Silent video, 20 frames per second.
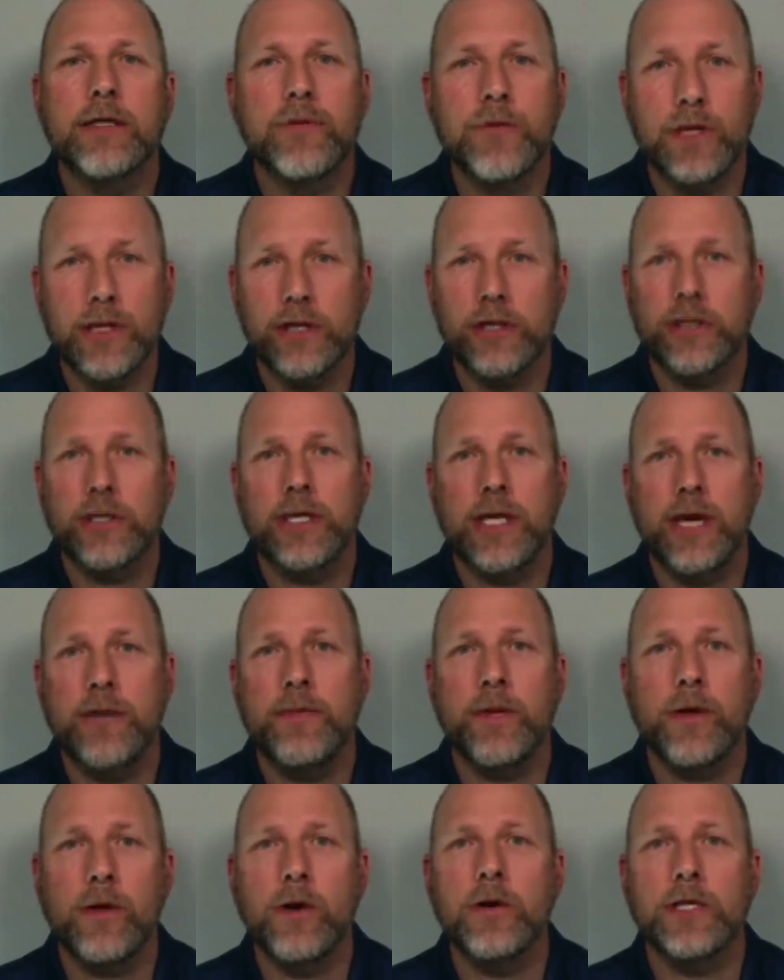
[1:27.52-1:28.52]
really just keep
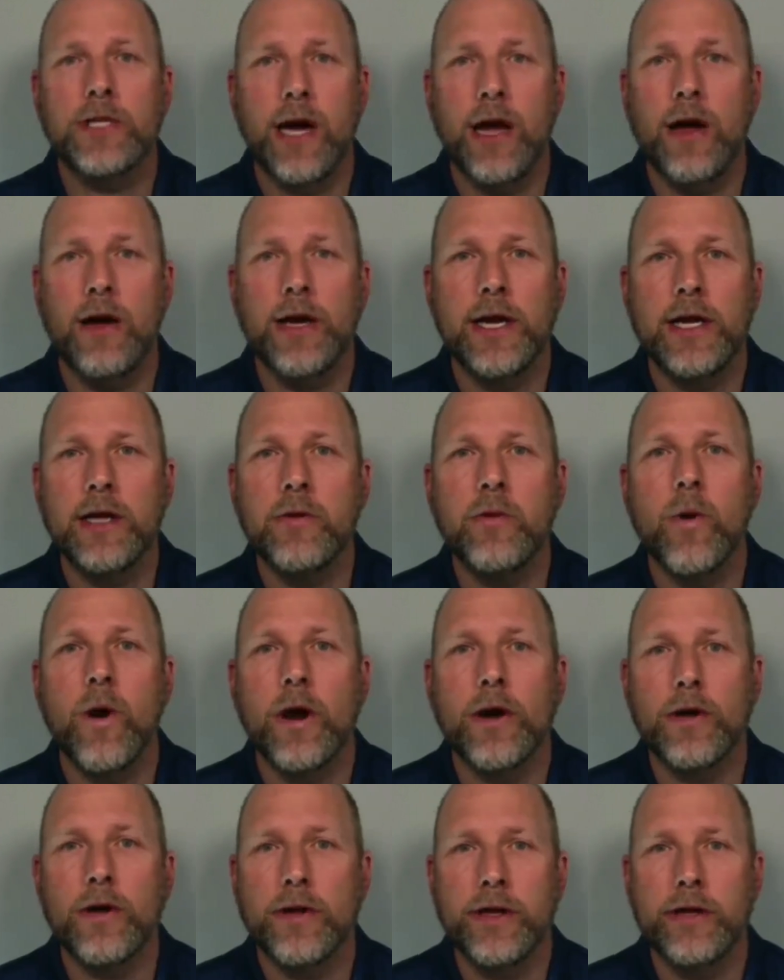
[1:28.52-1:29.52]
a close eye on any
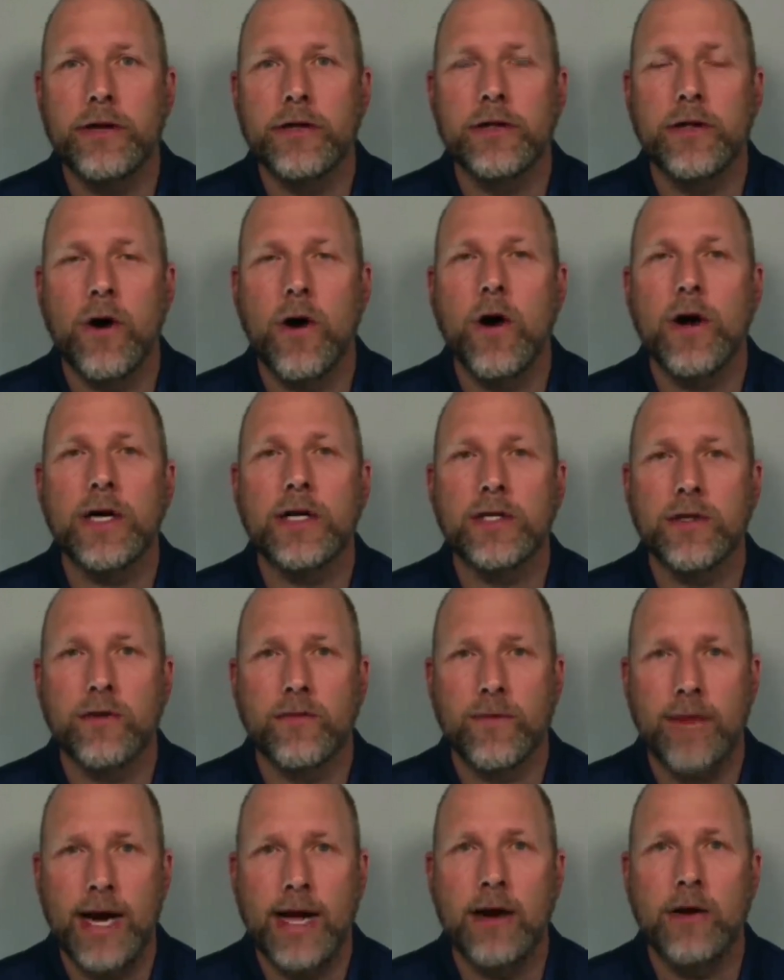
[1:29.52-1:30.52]
water that your dog is
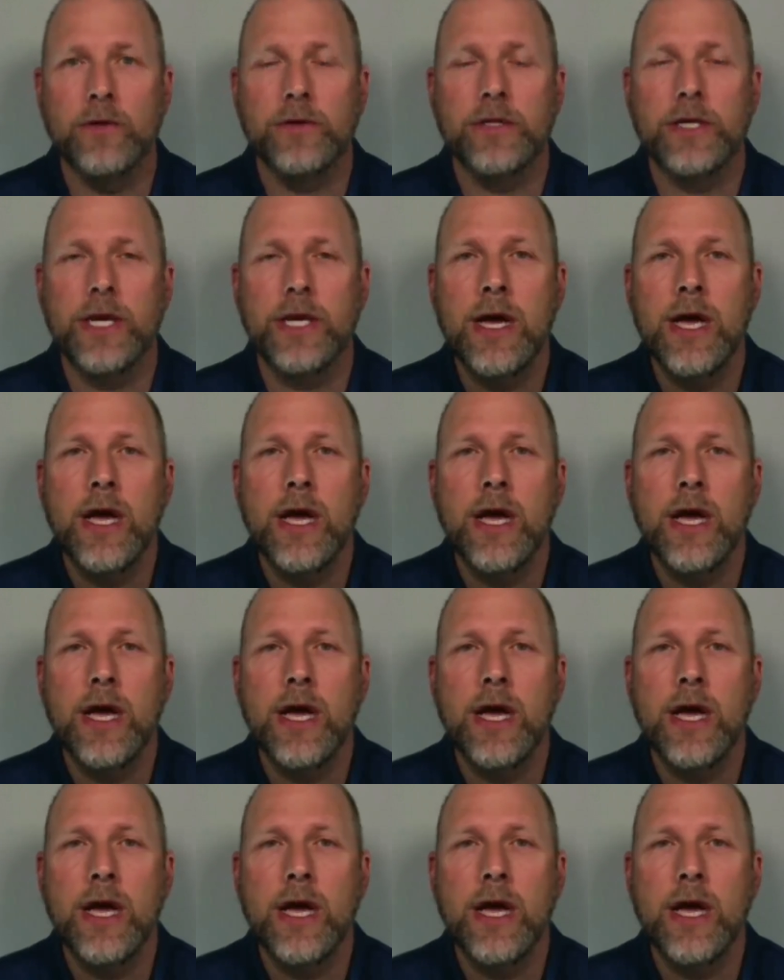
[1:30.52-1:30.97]
around.